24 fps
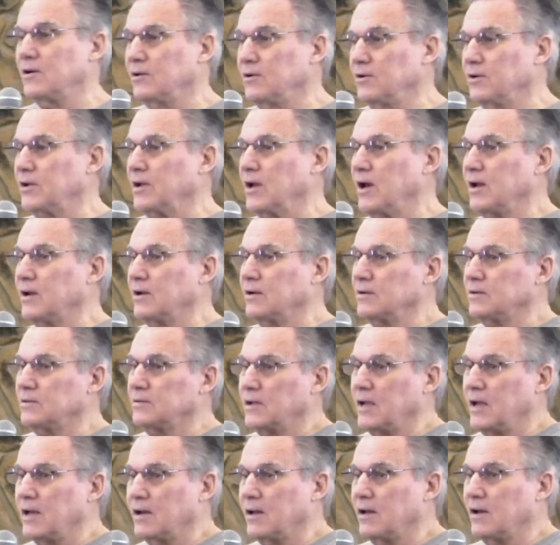there, look at it
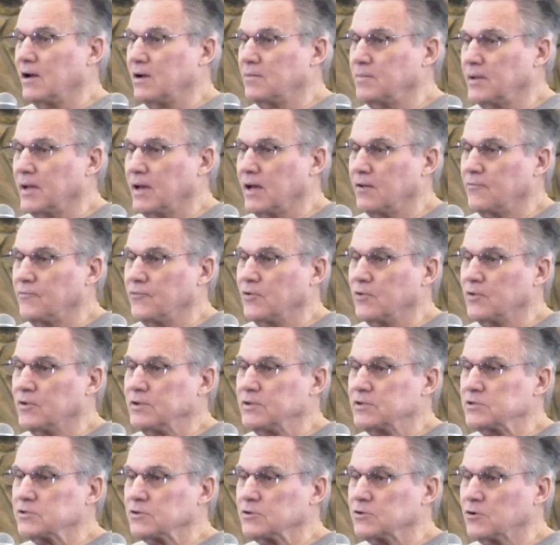in Anaheim,
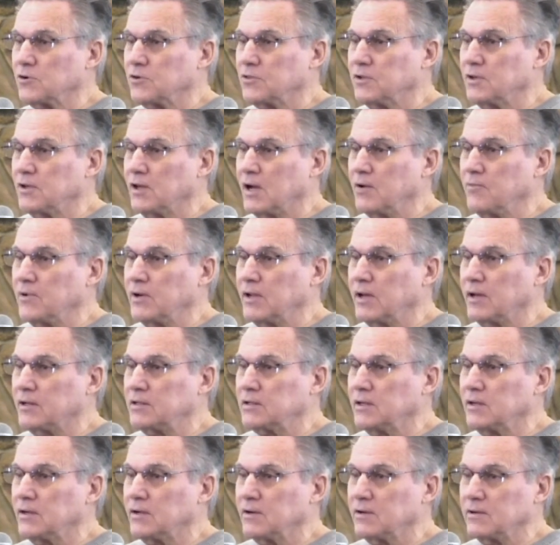California. So Dorothy and I went
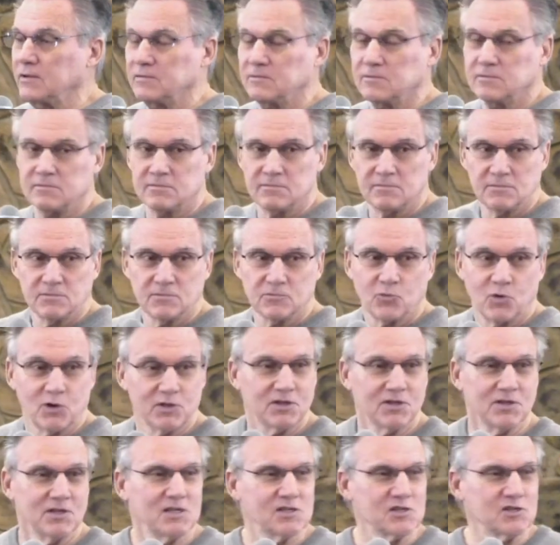out there and
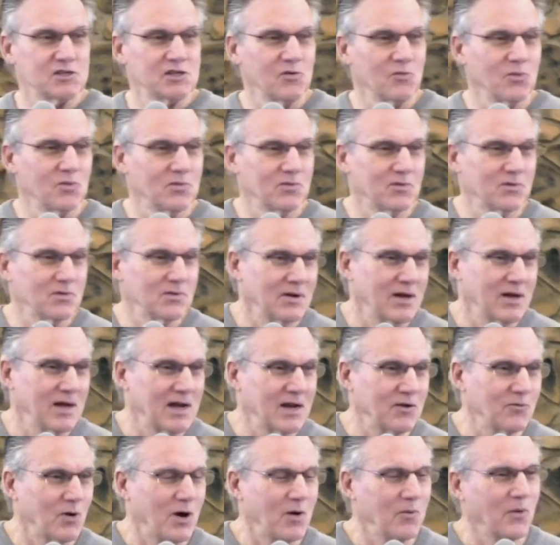went to
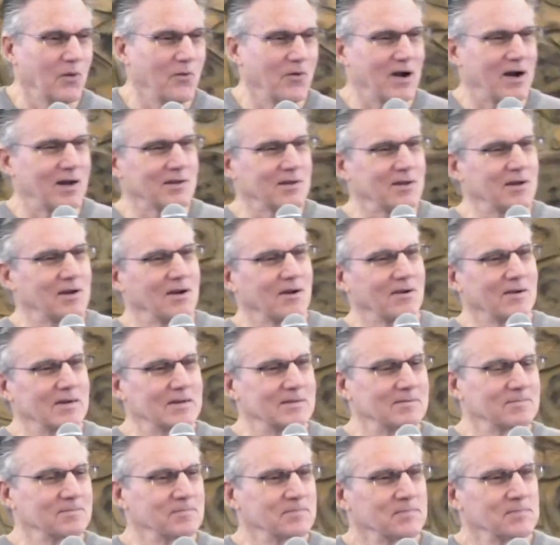Disneyland while we were out there
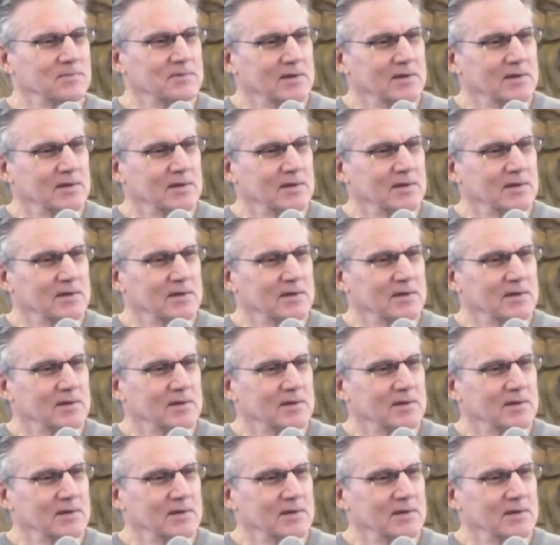and